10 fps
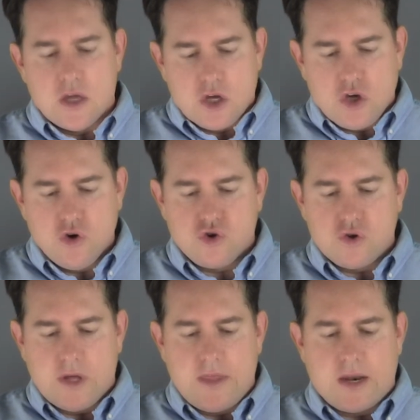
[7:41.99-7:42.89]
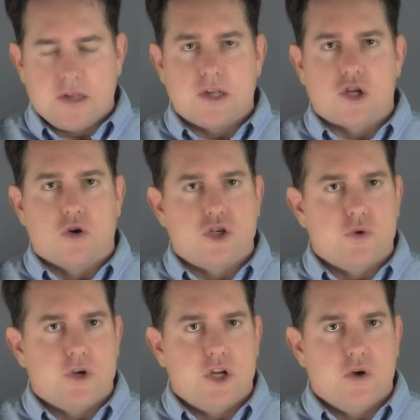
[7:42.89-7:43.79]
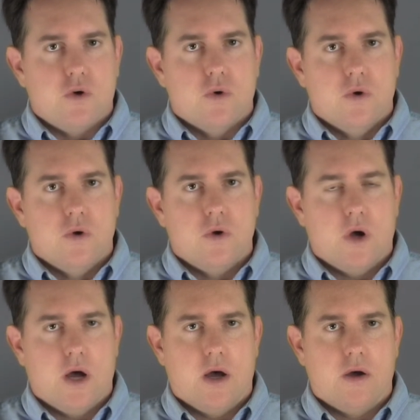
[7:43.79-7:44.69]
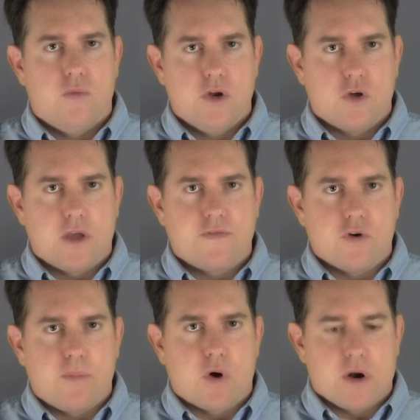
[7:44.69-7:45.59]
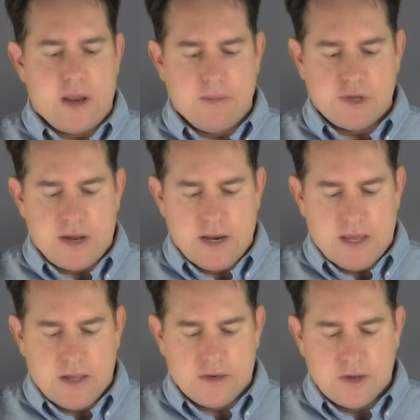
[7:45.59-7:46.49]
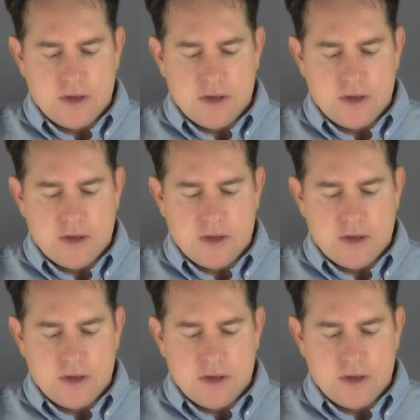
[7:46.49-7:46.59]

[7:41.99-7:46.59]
usually that's the search you would do when looking for a part on Amazon, is